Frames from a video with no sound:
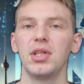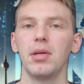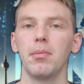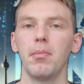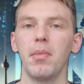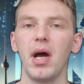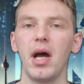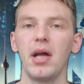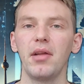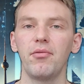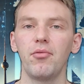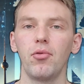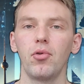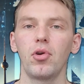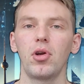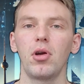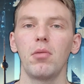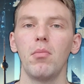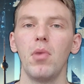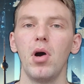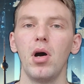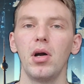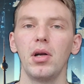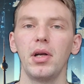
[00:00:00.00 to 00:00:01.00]
the demand for
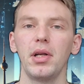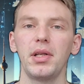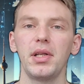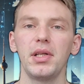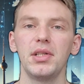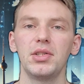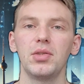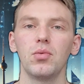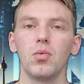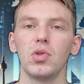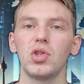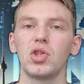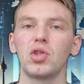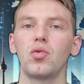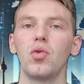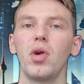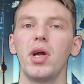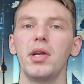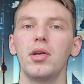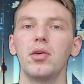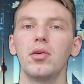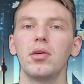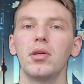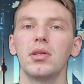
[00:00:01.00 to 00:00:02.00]
commodities was
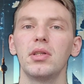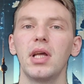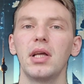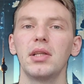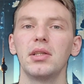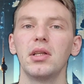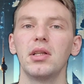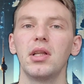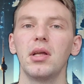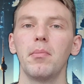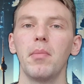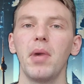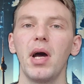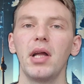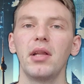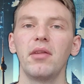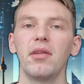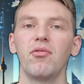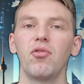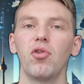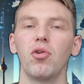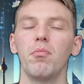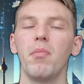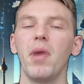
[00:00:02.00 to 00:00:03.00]
greater than the
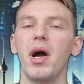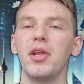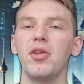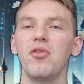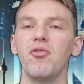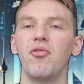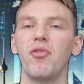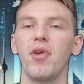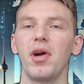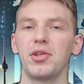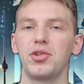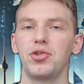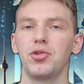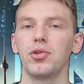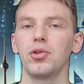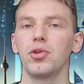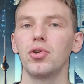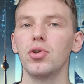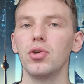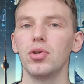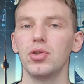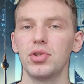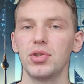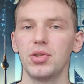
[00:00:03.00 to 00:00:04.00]
demand for
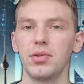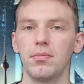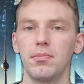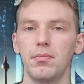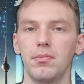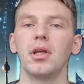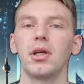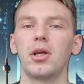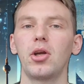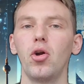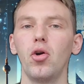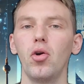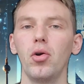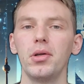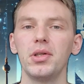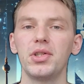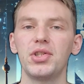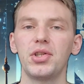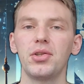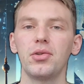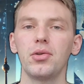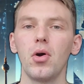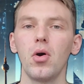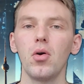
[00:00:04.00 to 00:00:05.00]
manufactured goods. The
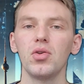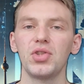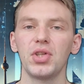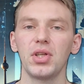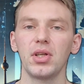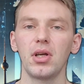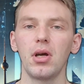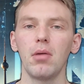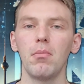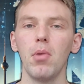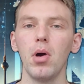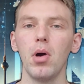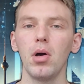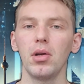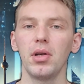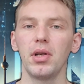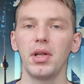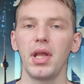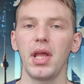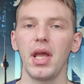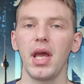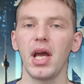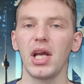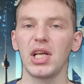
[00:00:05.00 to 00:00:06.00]
currency rose in
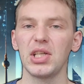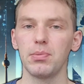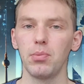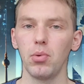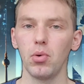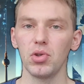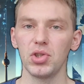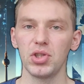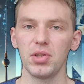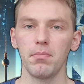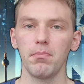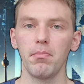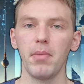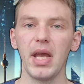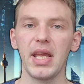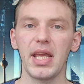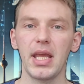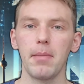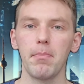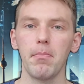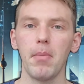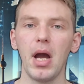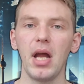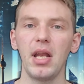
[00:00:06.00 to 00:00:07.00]
commodity exports,
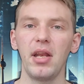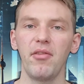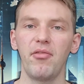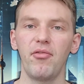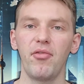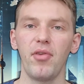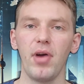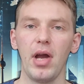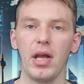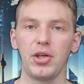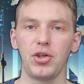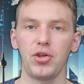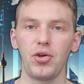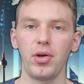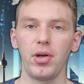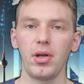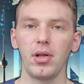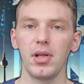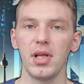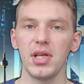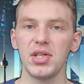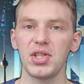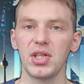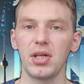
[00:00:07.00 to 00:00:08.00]
making manufacturing
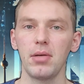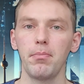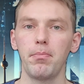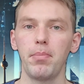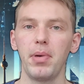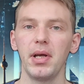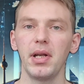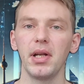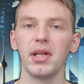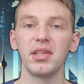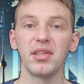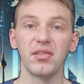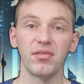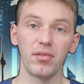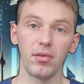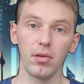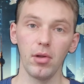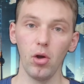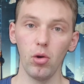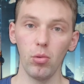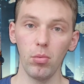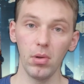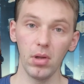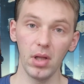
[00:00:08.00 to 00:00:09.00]
less competitive
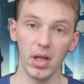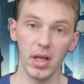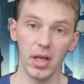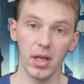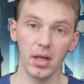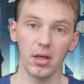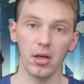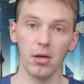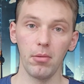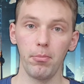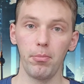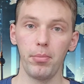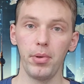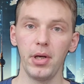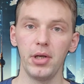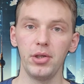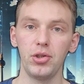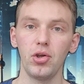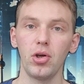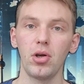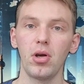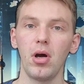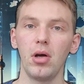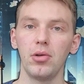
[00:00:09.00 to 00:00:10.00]
globally
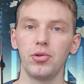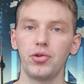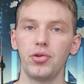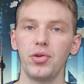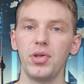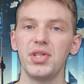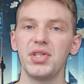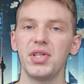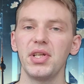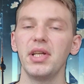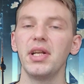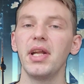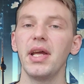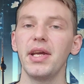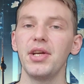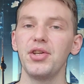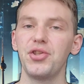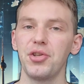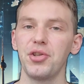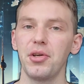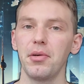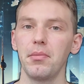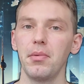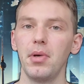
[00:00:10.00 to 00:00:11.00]
compared to countries in
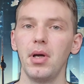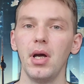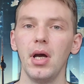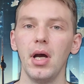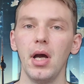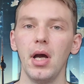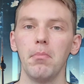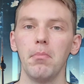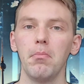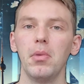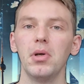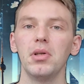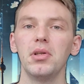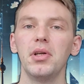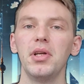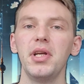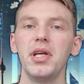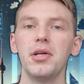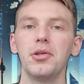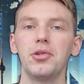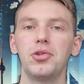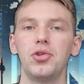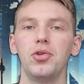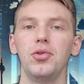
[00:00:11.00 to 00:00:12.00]
Asia. By the
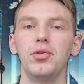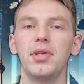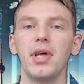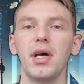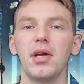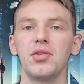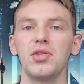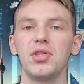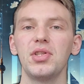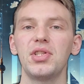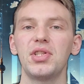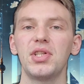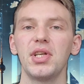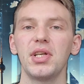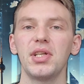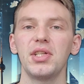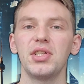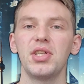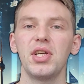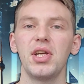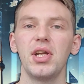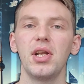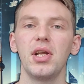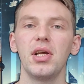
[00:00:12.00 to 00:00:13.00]
year
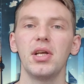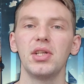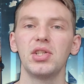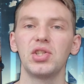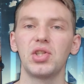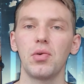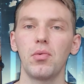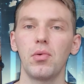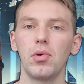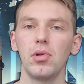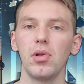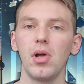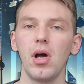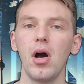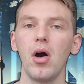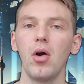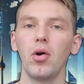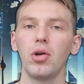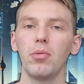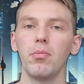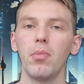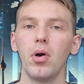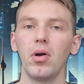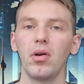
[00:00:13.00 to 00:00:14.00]
2016, several
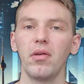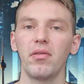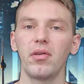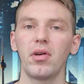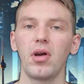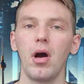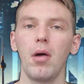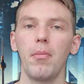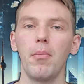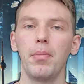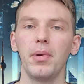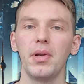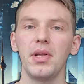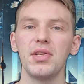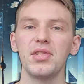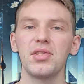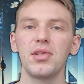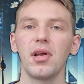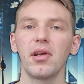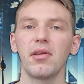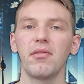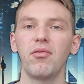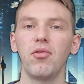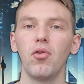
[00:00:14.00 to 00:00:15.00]
automotive
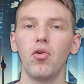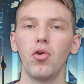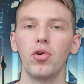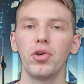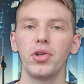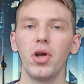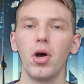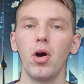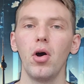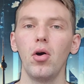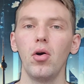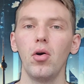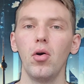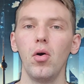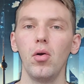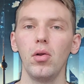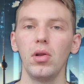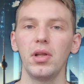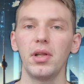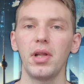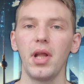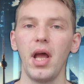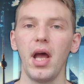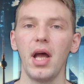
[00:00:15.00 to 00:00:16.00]
companies like Ford,
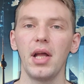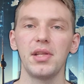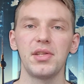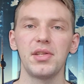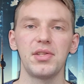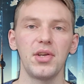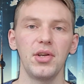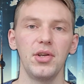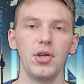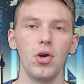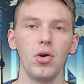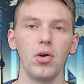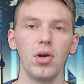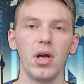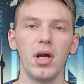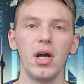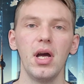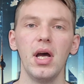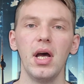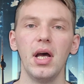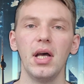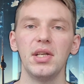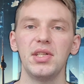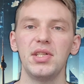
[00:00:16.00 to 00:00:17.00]
Holden, and
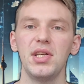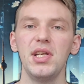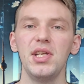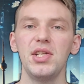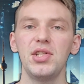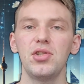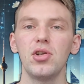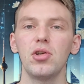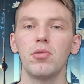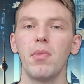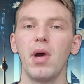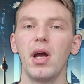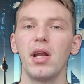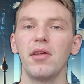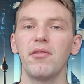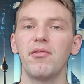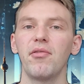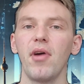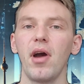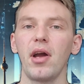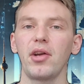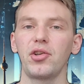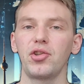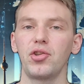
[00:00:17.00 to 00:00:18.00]
Toyota ceased their
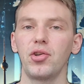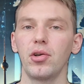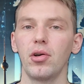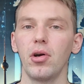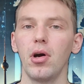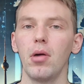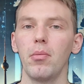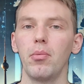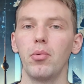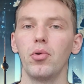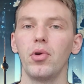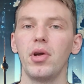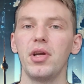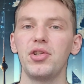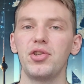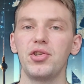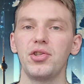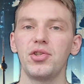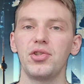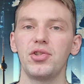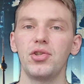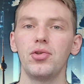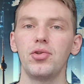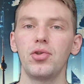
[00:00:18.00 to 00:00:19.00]
manufacturing
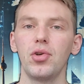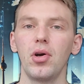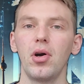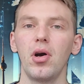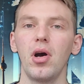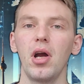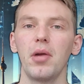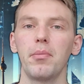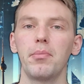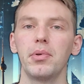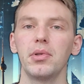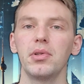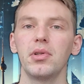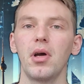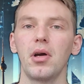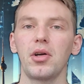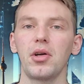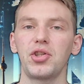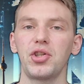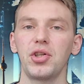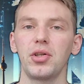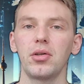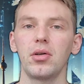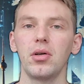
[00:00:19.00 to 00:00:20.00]
operations due to high
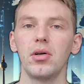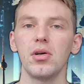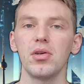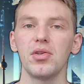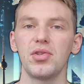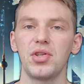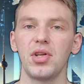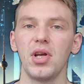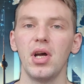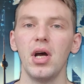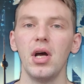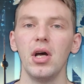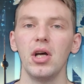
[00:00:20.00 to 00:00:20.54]
production costs,